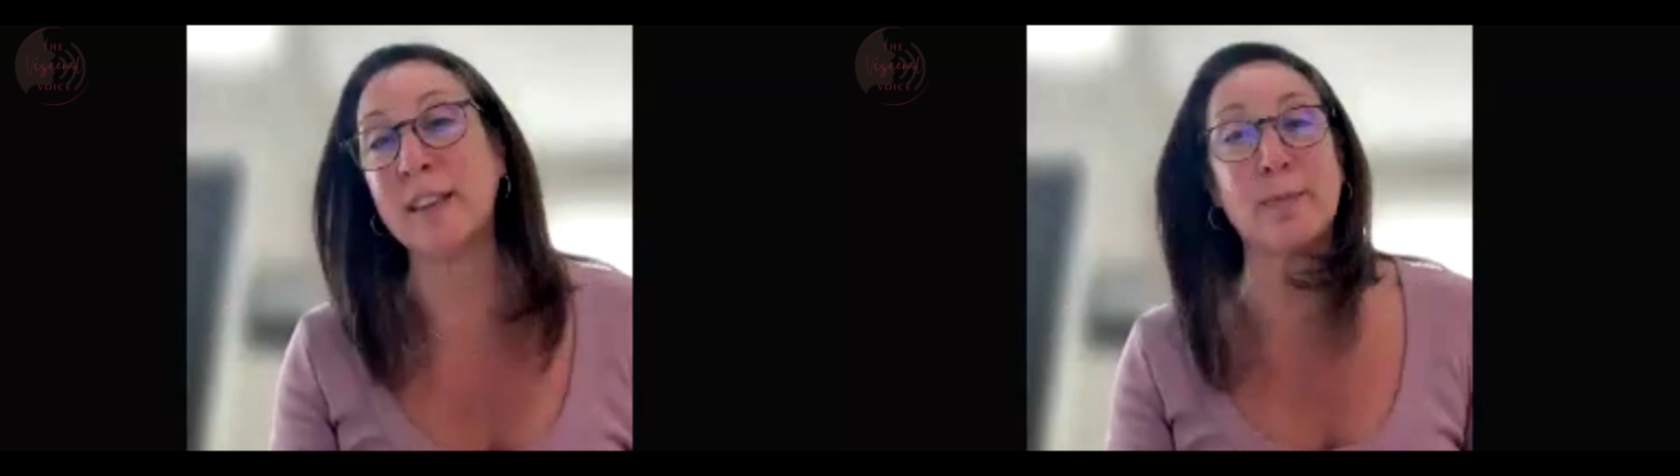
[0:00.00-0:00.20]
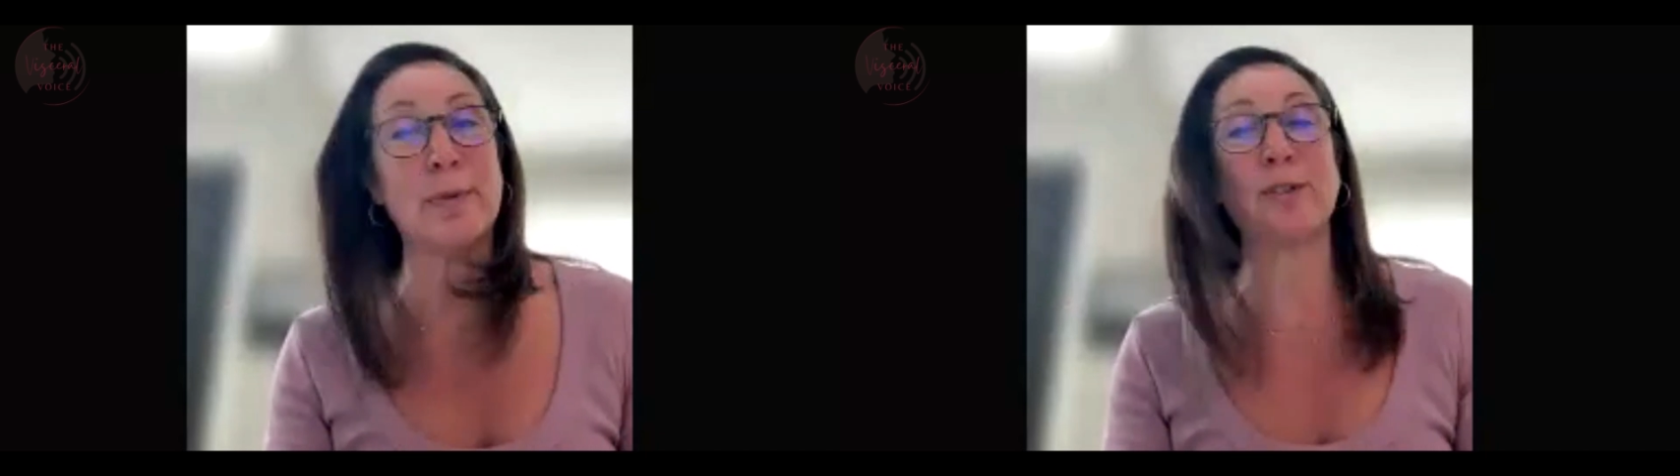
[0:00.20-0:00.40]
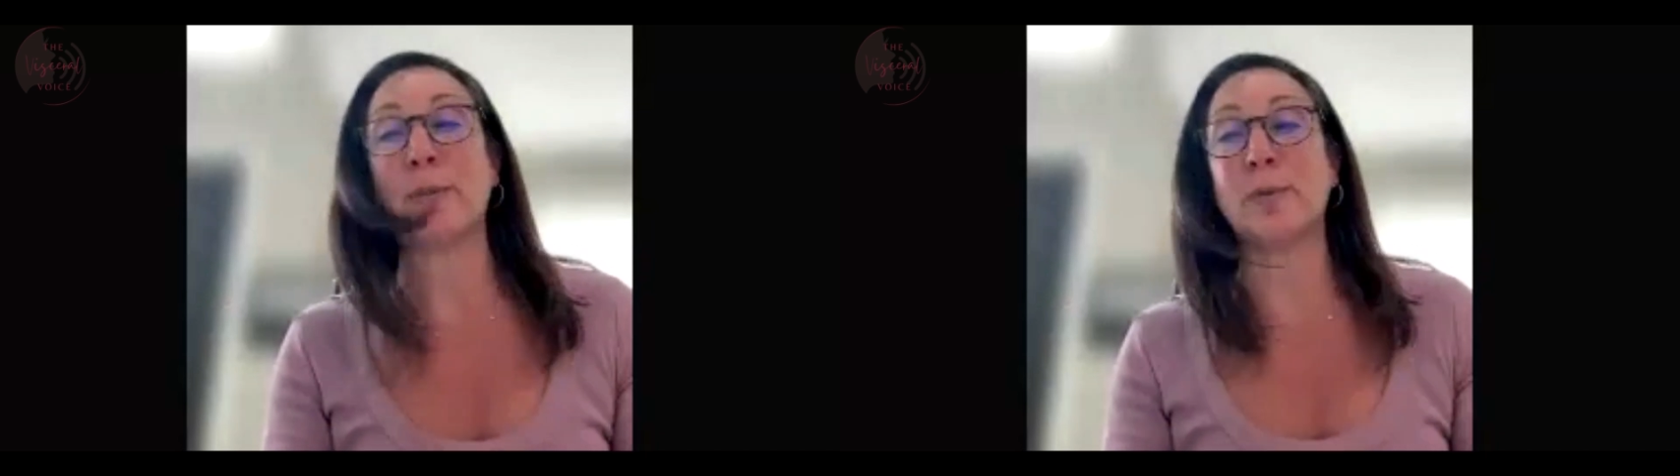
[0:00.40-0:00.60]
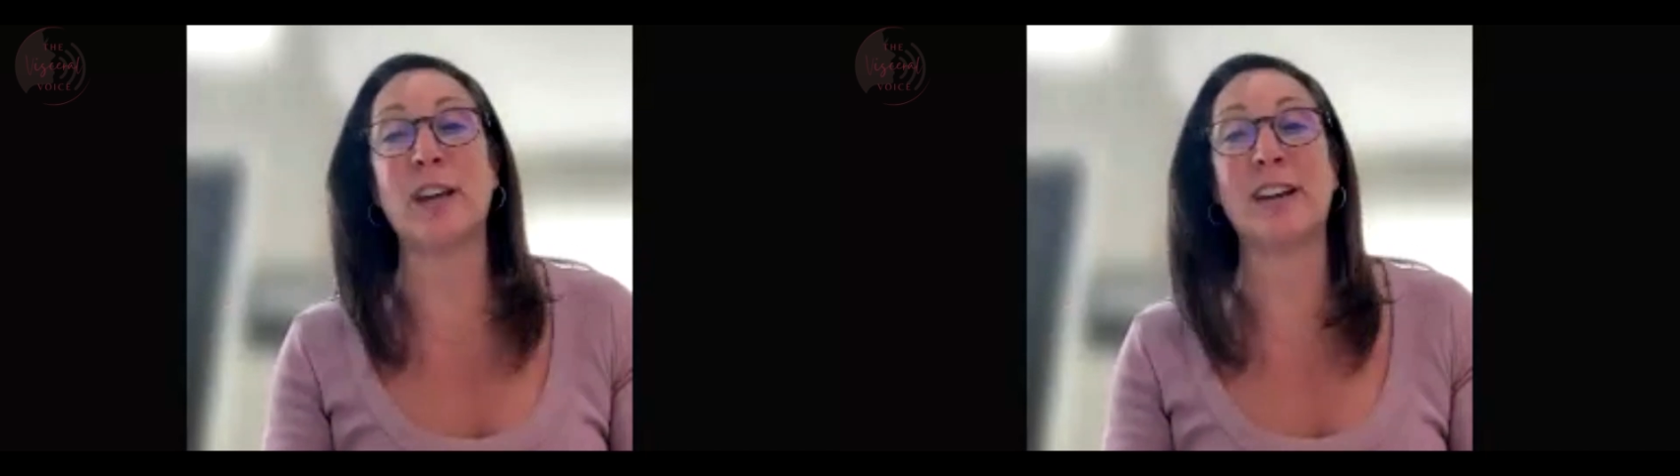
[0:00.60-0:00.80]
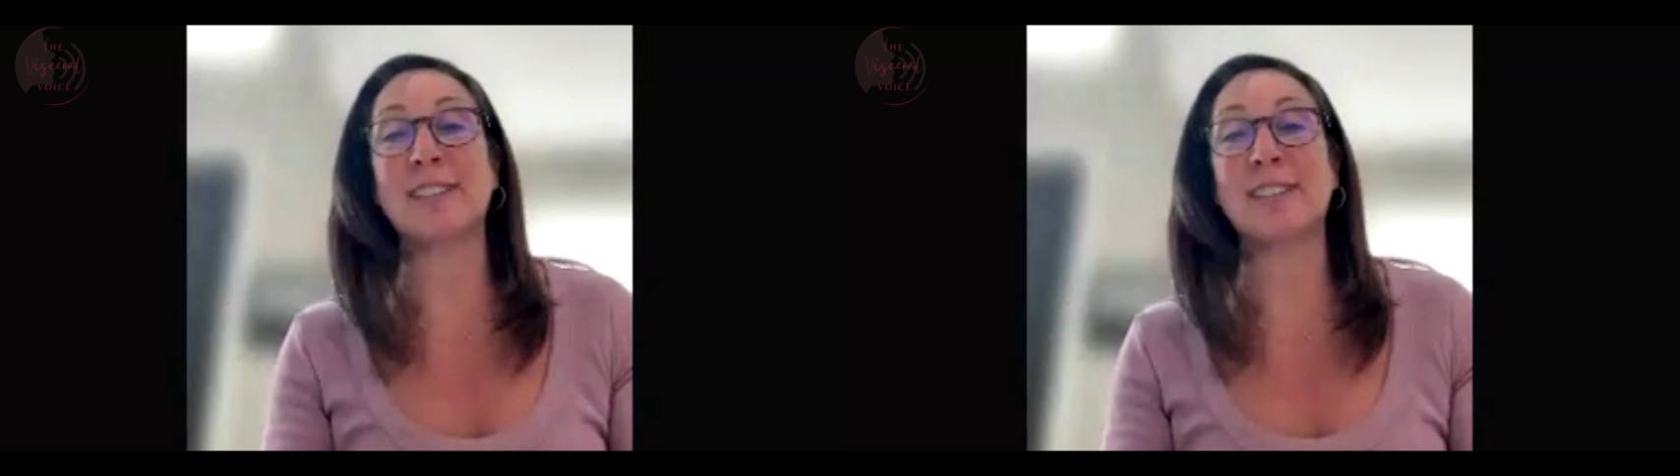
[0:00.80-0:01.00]
write the
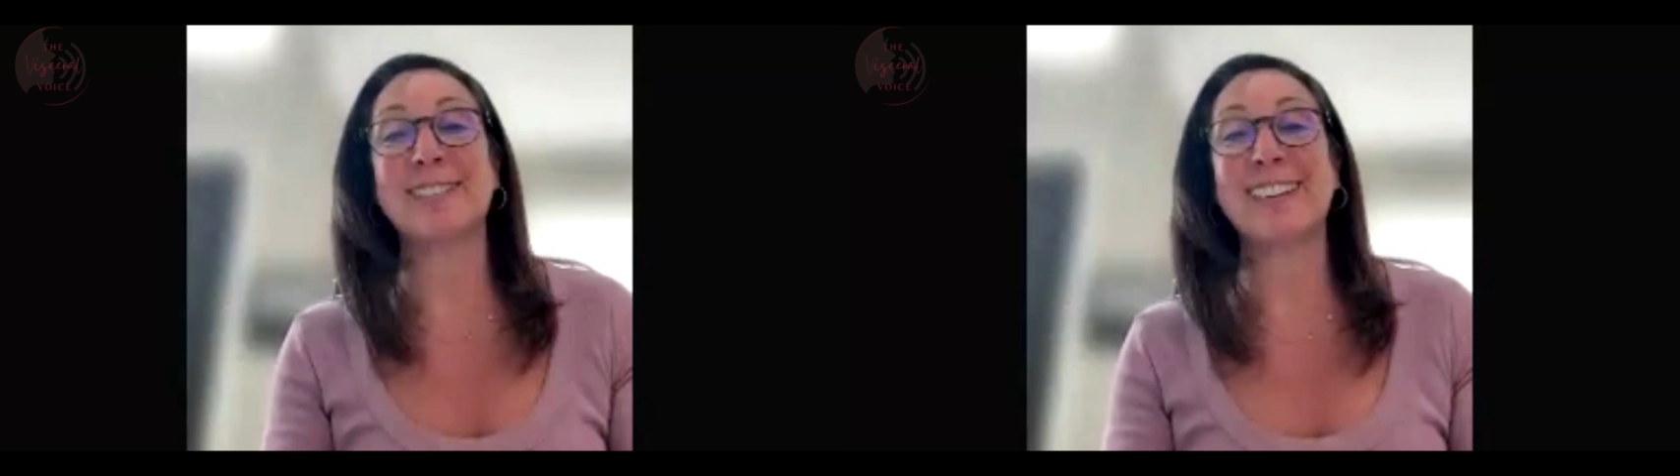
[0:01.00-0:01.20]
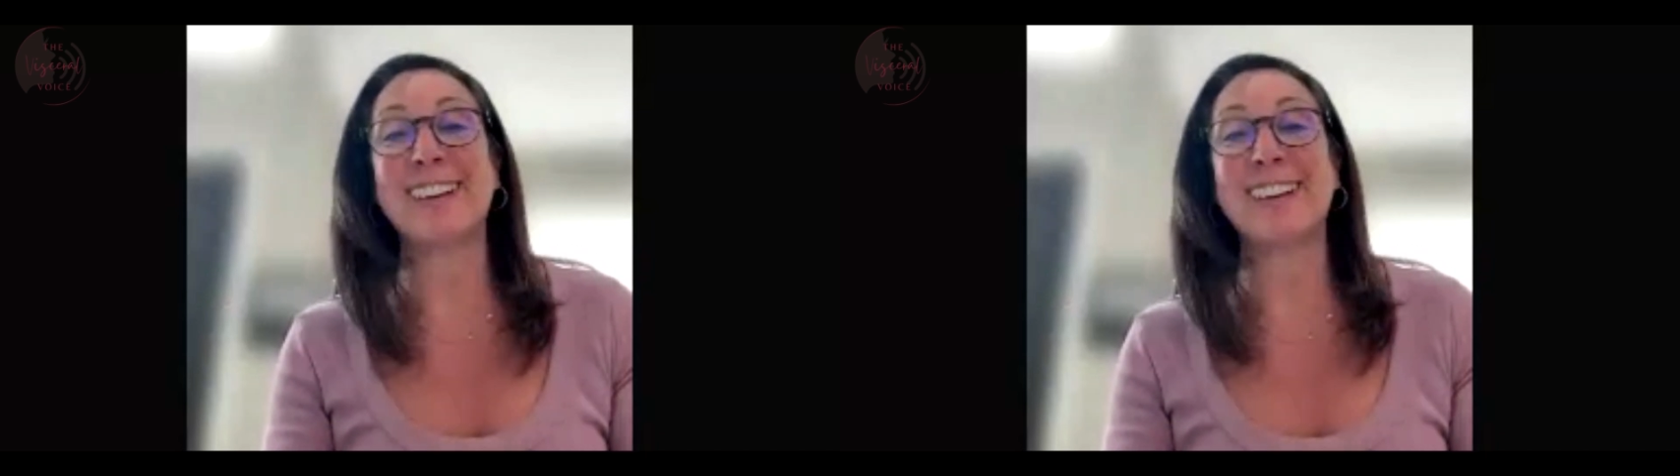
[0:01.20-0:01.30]
prescription.